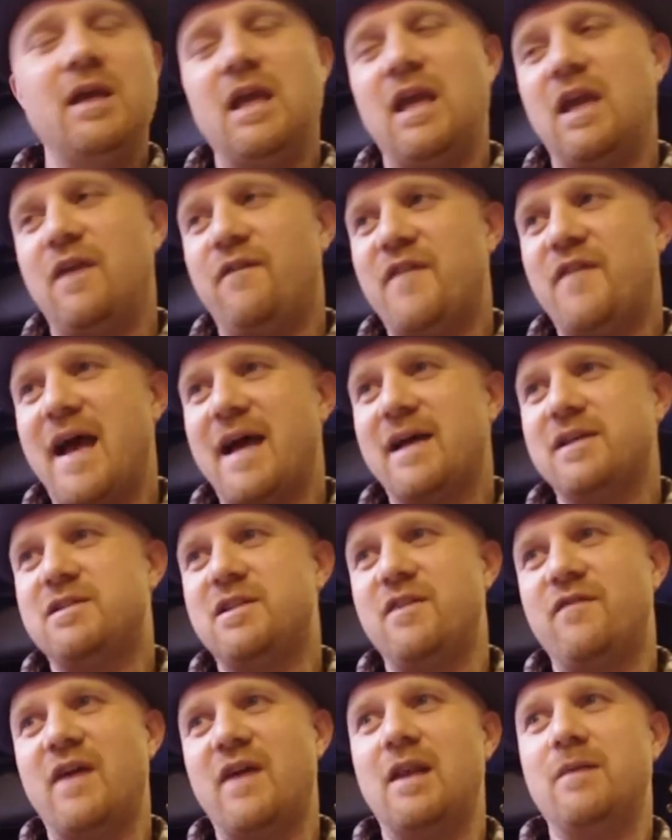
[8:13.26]
if that has
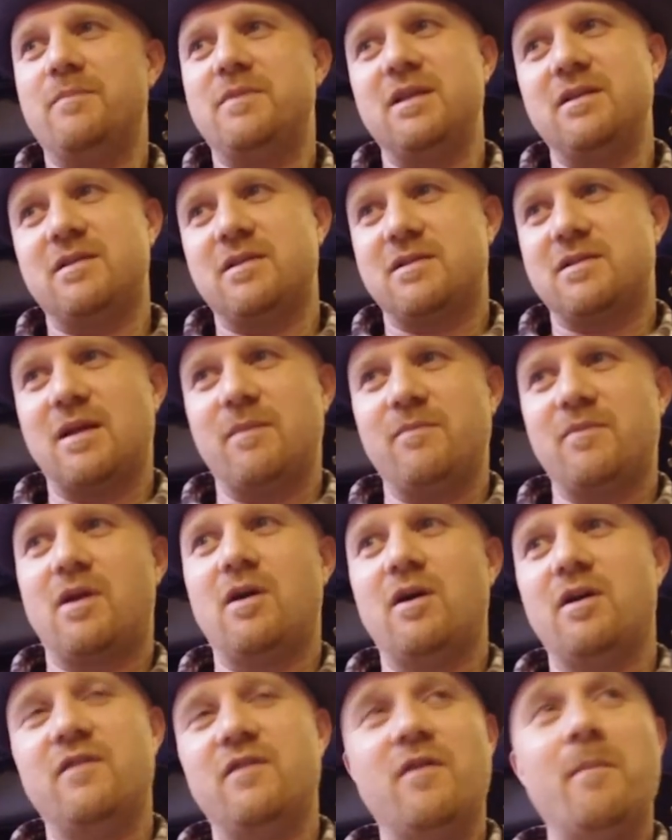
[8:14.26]
developed into some
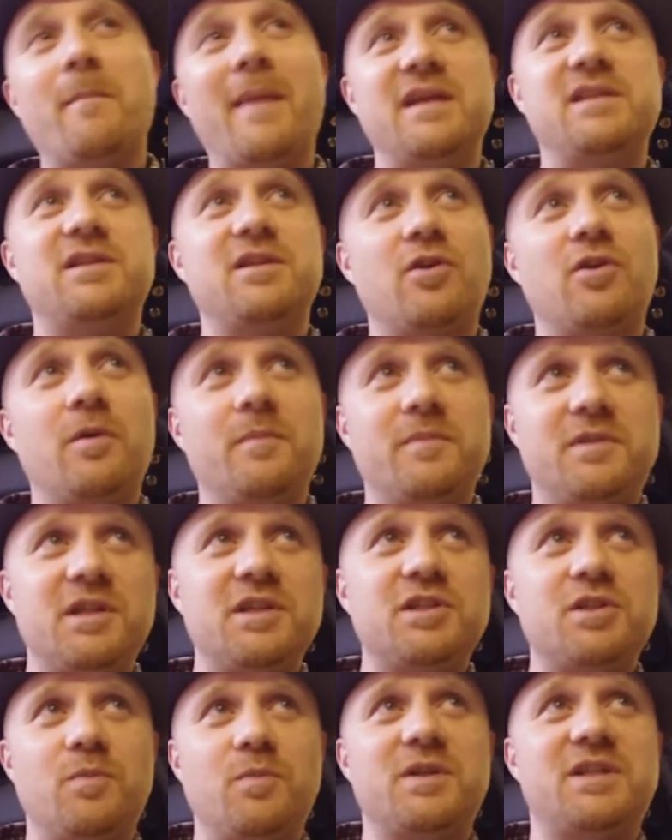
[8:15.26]
kind of amazing
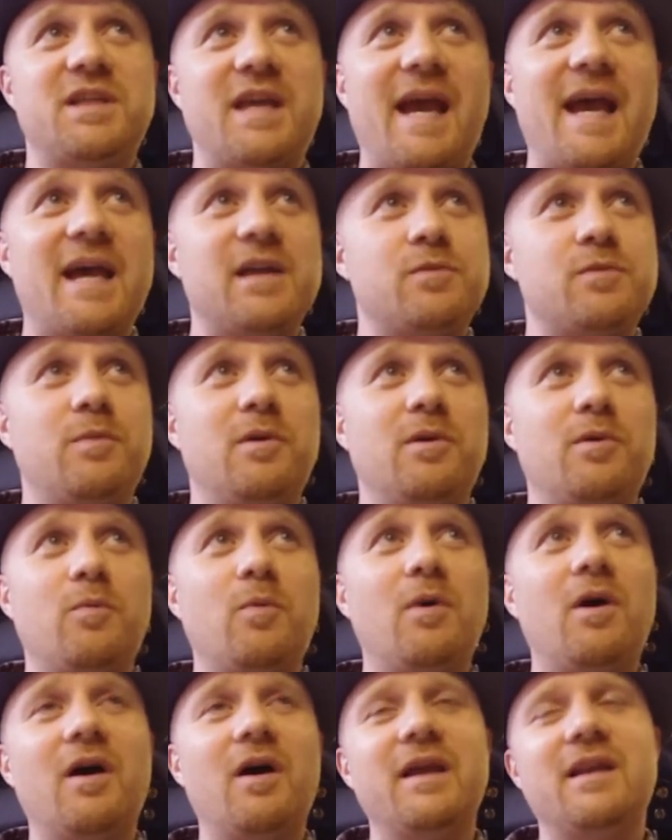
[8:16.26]
competition, which it has
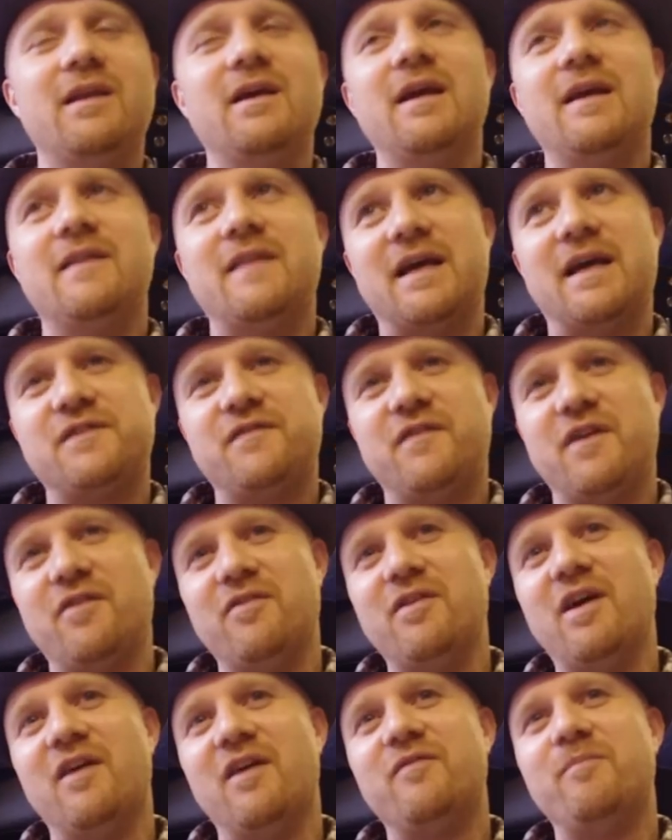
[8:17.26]
worldwide, that's fair
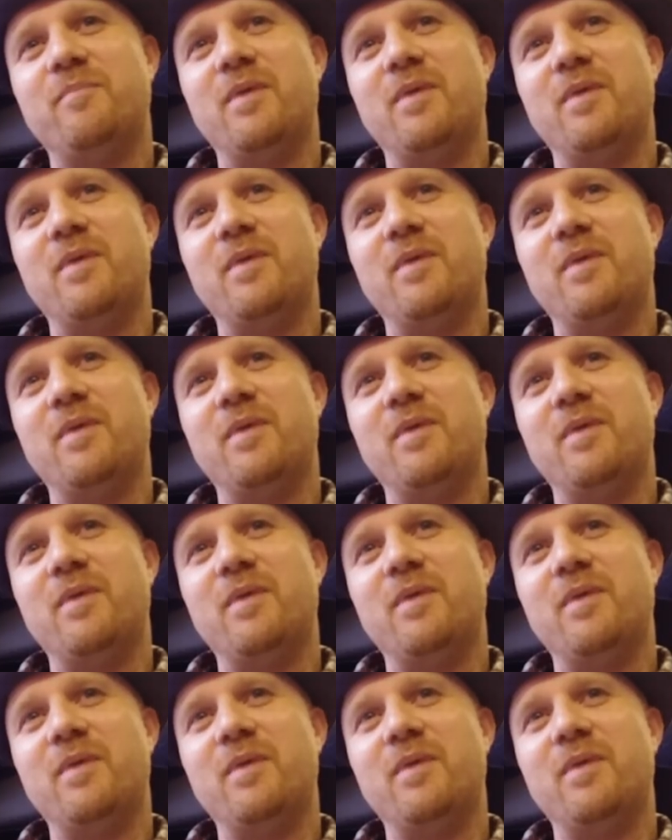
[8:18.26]
enough.